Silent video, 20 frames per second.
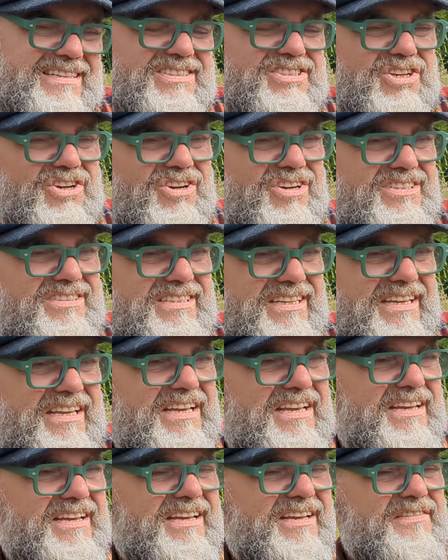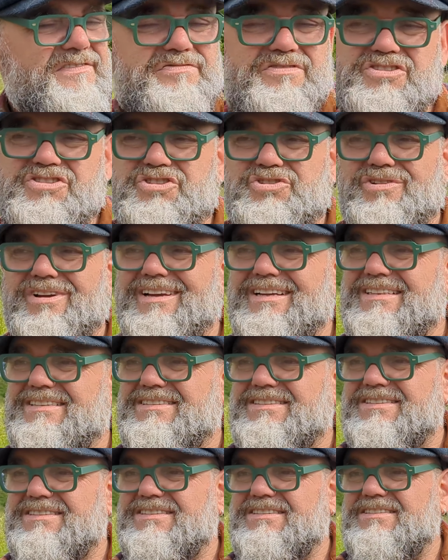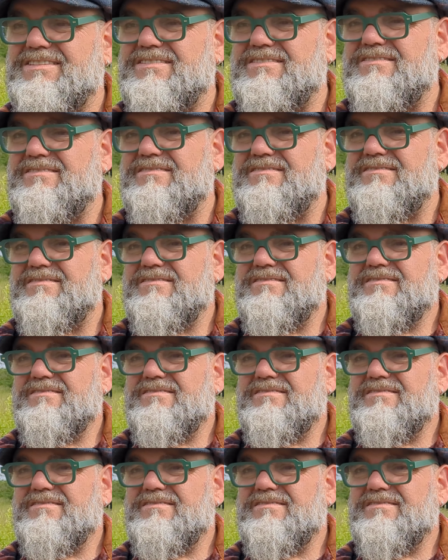anxiety, frustrated, and